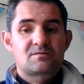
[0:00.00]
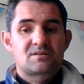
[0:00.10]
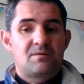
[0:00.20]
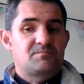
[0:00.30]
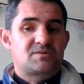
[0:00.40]

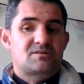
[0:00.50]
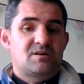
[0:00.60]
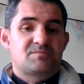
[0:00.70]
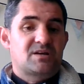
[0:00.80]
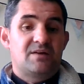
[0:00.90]

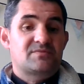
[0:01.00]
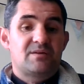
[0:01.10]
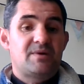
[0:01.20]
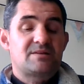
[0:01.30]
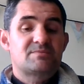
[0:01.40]
Sometimes I
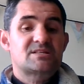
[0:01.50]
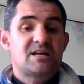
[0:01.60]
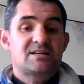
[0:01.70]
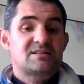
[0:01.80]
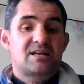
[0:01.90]
made
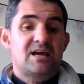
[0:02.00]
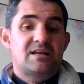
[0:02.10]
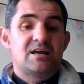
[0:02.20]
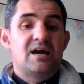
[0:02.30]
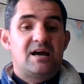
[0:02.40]
mistakes
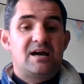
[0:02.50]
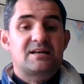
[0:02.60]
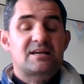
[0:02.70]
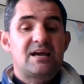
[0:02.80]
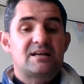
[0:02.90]
again
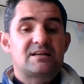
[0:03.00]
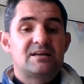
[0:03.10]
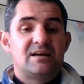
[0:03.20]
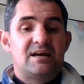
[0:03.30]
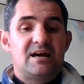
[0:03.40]
and again
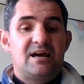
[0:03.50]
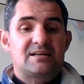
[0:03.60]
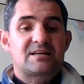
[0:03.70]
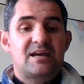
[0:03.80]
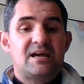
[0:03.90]

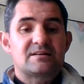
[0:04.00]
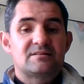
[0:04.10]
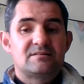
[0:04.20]
and again.